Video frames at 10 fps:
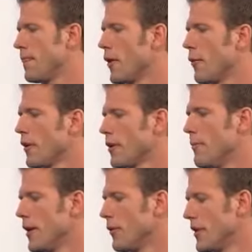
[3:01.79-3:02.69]
There are really
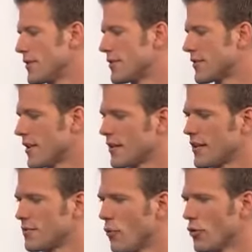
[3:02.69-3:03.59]
many reasons to get
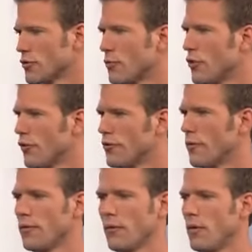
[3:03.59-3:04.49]
these moles
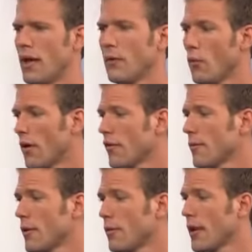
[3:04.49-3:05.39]
removed. And one of
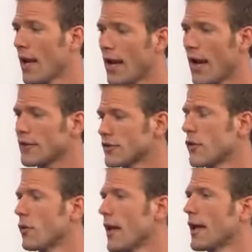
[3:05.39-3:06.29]
them can be, hey, I
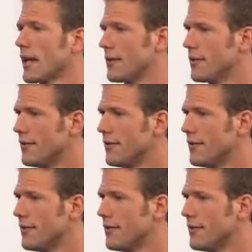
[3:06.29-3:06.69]
just don't like it.